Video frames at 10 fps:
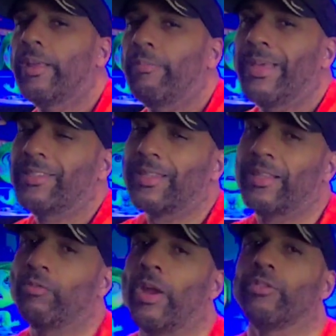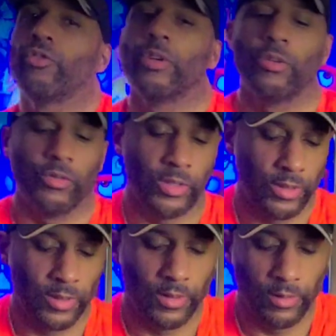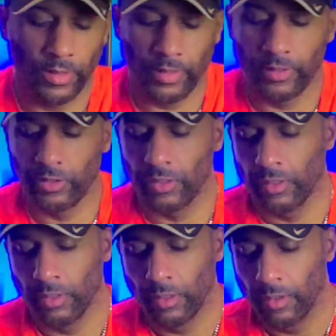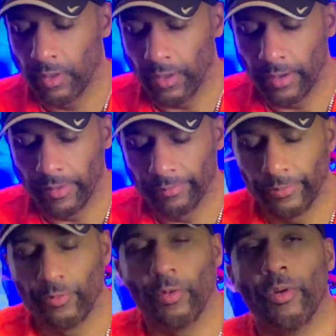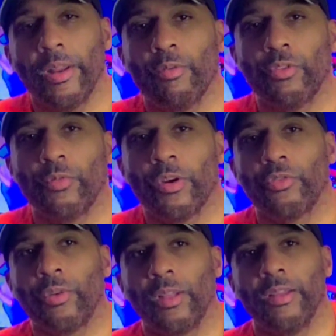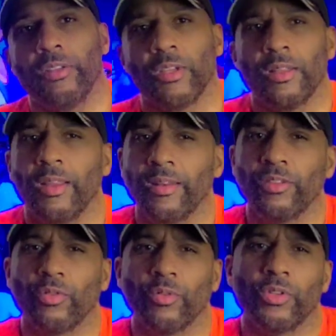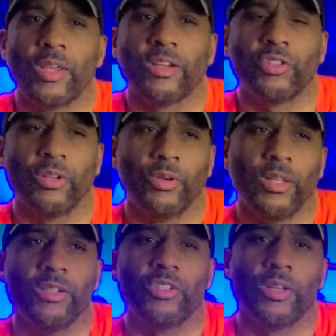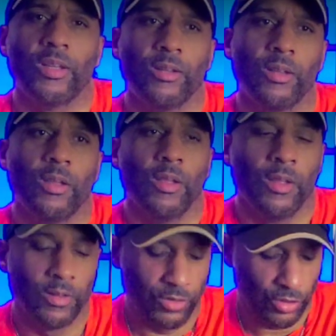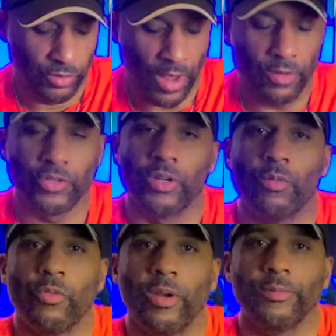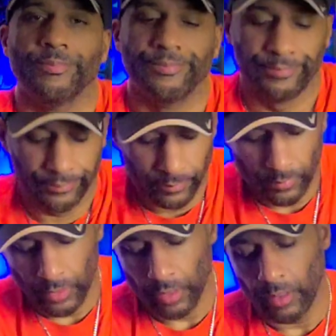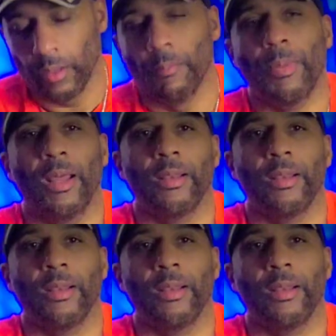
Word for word: they basically retroed these um, from when it was first released. I think this one was actually released in 2001 by